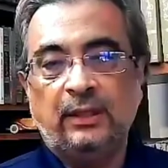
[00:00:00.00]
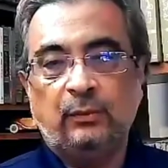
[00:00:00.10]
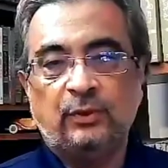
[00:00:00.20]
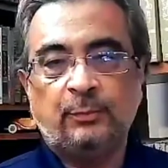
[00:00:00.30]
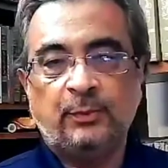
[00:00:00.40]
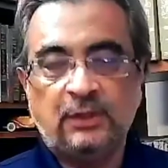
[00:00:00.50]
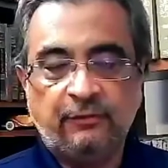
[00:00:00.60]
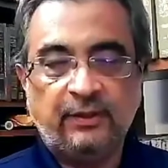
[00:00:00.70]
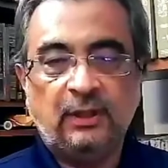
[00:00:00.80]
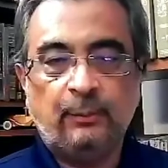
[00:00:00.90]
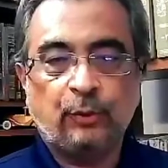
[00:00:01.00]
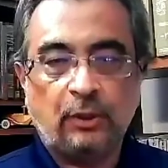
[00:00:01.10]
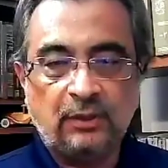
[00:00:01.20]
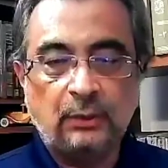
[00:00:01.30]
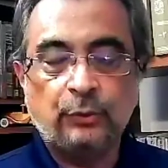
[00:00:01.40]
was specifically
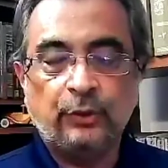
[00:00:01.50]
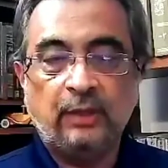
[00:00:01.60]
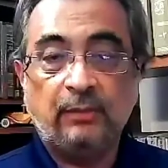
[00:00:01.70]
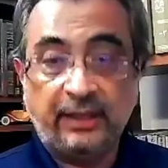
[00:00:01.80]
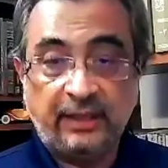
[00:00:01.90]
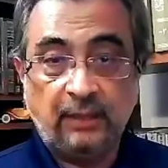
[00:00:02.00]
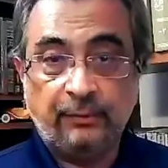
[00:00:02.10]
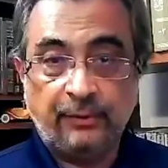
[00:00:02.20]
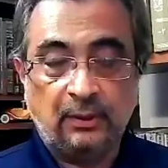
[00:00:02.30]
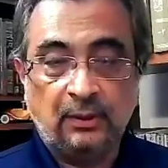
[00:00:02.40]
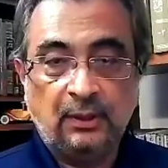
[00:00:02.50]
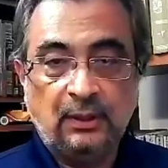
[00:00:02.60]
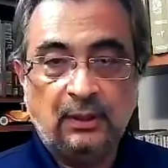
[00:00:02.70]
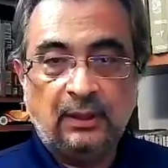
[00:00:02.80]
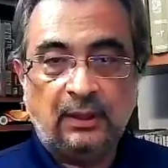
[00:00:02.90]
brought down to him by Gabriel,
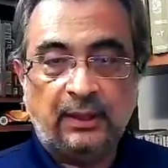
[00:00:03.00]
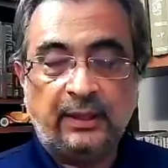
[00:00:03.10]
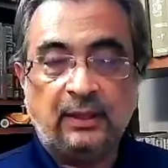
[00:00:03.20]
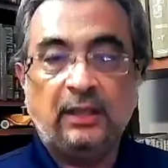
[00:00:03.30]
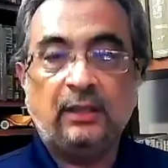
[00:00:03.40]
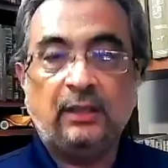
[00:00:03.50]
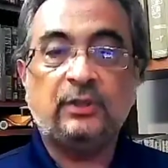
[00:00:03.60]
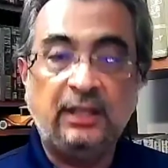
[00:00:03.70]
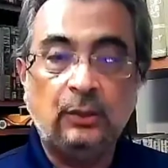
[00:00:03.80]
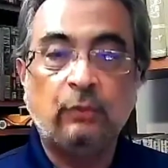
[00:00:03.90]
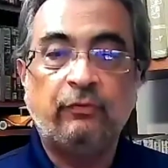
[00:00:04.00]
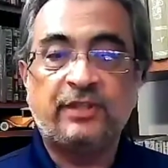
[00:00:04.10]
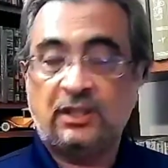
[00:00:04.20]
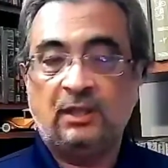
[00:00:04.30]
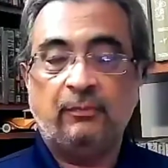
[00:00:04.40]
and it was he who
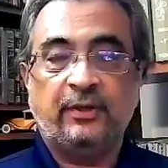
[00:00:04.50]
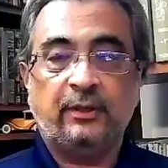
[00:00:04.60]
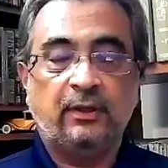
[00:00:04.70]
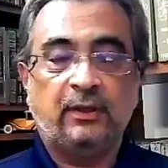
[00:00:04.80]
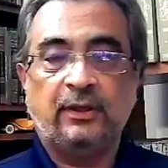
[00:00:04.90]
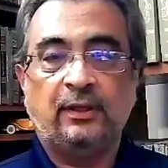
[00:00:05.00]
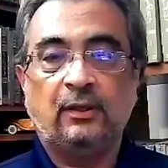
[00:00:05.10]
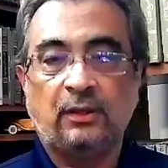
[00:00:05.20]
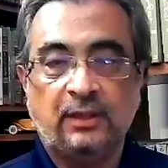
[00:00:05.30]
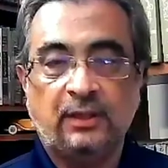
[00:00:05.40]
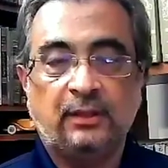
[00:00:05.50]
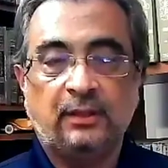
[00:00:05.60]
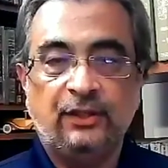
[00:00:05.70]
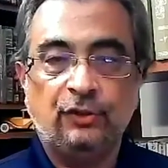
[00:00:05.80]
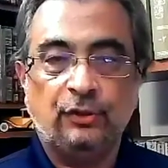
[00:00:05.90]
visited him regularly, not other
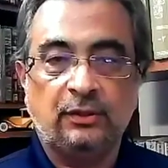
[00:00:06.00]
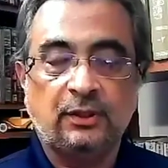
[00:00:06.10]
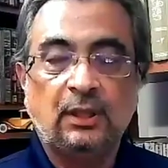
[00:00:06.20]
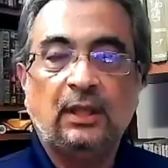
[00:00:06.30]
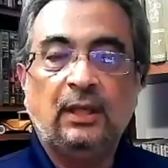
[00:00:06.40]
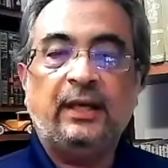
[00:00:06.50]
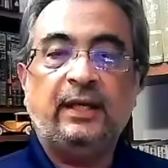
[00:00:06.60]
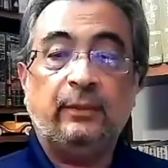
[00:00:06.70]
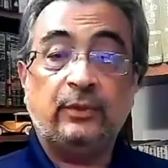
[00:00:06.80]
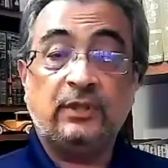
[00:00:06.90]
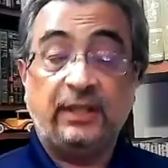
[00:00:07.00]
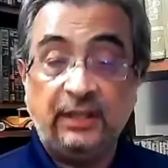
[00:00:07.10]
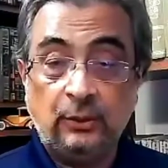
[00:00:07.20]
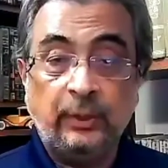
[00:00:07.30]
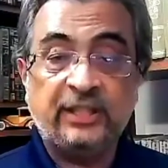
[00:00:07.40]
angels. And it was he
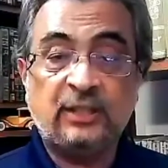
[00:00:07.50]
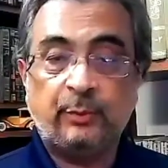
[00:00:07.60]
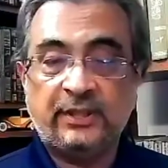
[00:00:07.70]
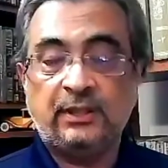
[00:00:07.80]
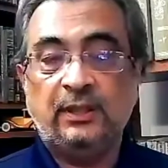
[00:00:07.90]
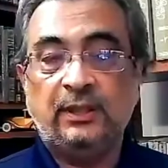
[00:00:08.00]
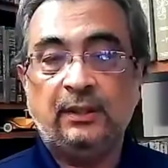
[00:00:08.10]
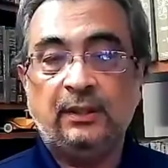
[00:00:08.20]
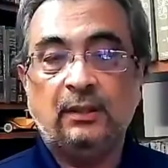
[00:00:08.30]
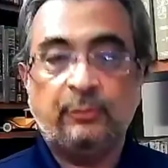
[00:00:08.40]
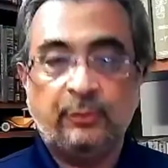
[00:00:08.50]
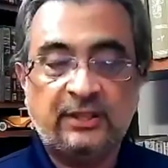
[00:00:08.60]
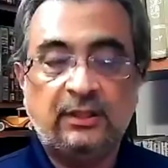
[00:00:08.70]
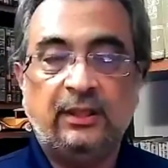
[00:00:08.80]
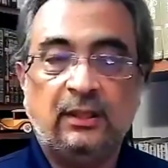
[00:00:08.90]
who expressly
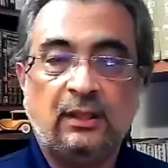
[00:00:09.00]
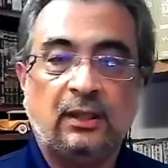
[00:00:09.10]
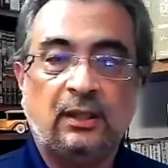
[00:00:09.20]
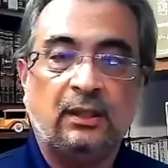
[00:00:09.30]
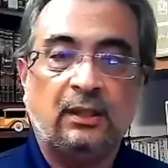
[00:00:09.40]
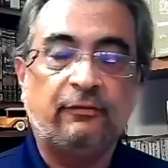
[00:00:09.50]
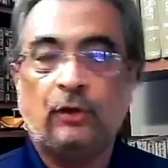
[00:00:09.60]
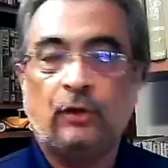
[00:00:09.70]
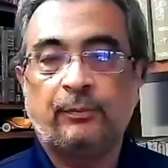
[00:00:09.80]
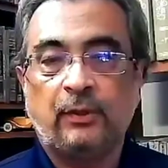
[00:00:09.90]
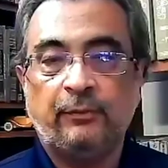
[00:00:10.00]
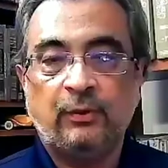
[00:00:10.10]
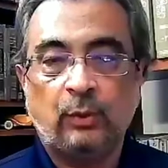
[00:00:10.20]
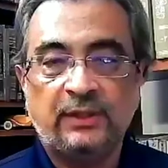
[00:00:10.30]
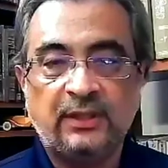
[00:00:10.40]
informed the Prophet
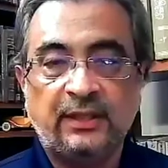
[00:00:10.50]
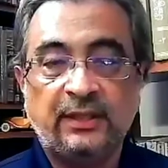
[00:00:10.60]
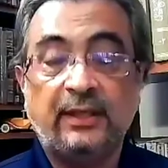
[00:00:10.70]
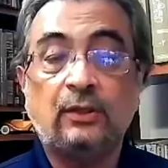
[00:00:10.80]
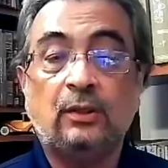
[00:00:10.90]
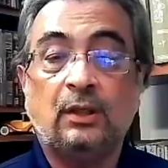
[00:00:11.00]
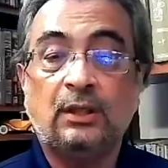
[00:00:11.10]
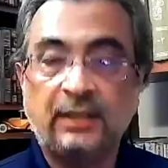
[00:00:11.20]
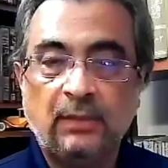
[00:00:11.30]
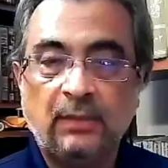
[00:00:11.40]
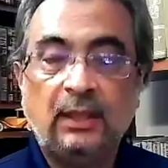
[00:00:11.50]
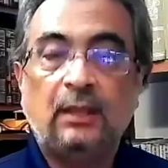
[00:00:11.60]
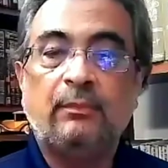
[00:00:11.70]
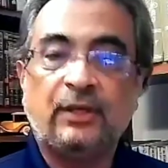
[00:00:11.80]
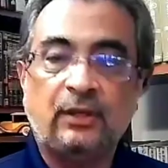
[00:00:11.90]
once that he had not come
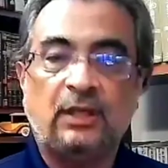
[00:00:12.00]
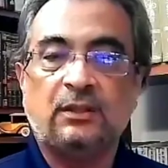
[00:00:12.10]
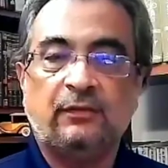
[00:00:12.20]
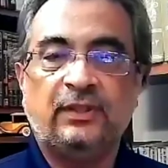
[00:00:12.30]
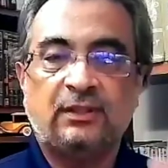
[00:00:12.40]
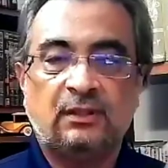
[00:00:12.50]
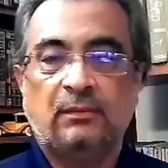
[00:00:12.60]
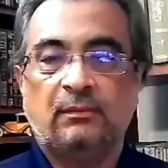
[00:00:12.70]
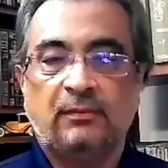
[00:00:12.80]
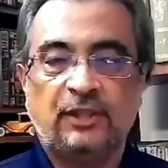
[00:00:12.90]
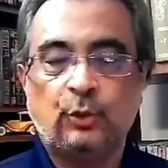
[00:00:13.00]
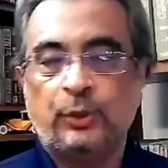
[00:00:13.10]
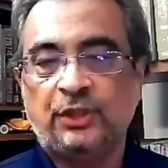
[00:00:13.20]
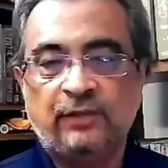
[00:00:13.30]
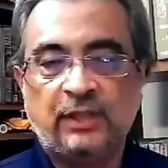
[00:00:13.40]
because of this
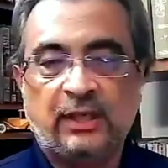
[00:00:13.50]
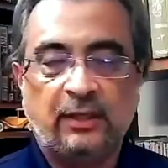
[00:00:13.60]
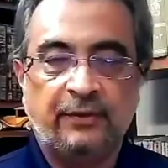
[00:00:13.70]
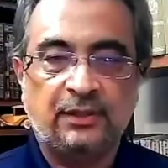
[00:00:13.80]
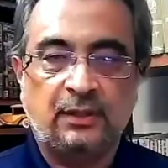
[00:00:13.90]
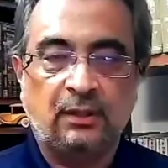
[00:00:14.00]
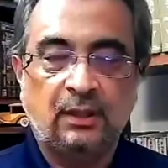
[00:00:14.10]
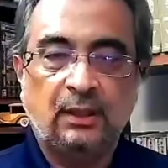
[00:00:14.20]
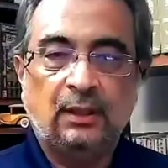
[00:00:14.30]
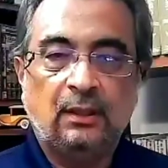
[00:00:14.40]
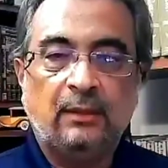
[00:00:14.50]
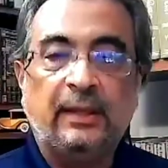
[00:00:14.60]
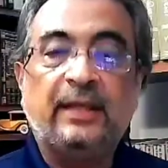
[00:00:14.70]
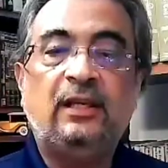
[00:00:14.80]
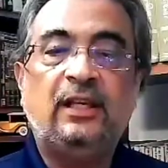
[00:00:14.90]
situation which had arisen.
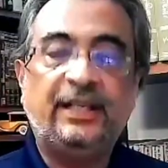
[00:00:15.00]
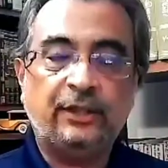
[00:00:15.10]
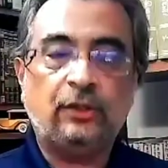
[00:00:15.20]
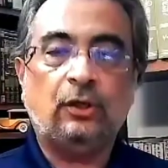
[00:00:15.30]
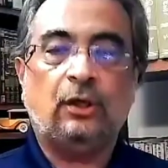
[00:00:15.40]
And later on,